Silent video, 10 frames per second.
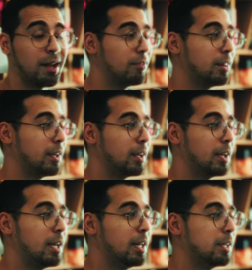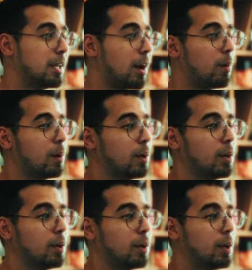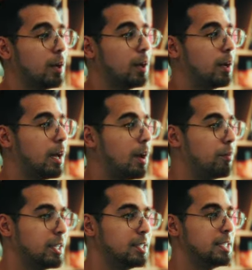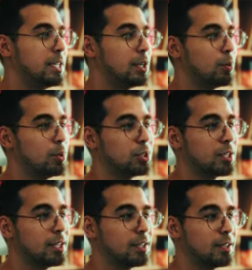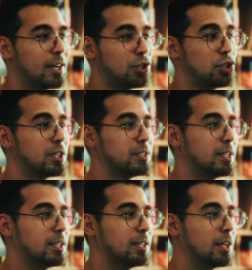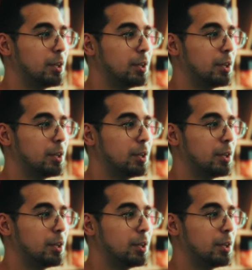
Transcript: everything. Now, everything is here. We're just gonna adjust it a